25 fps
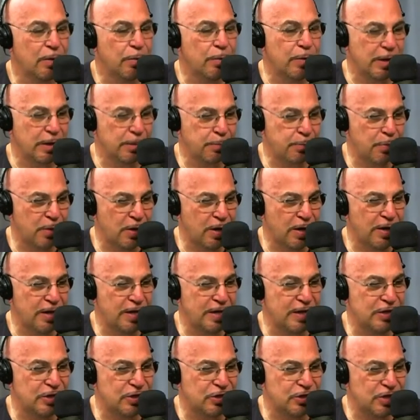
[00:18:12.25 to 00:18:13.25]
We had a
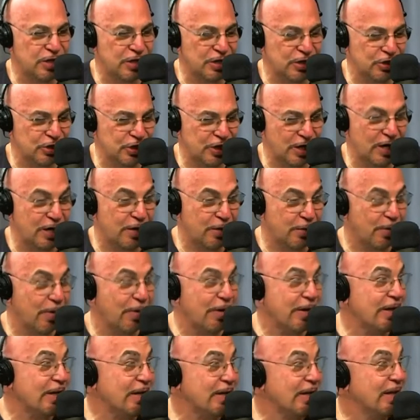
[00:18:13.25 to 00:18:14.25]
party in in
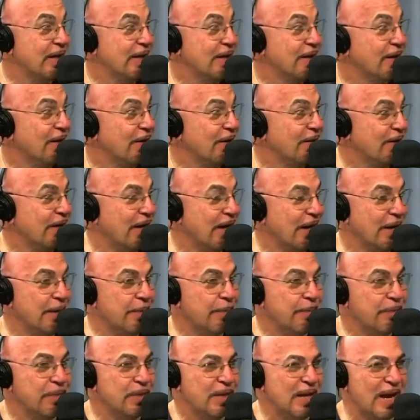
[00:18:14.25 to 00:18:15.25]
January,
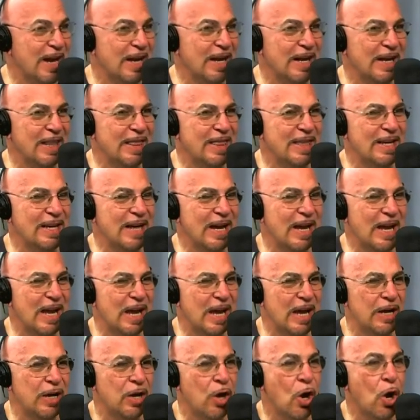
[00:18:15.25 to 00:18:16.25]
okay, and I think I
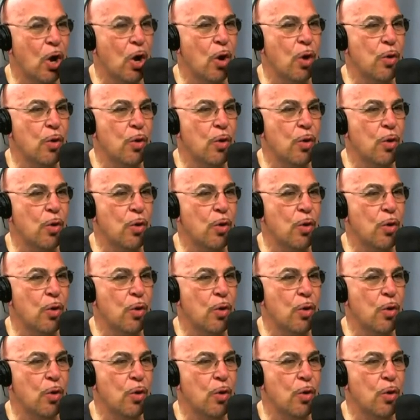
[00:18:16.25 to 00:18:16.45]
had.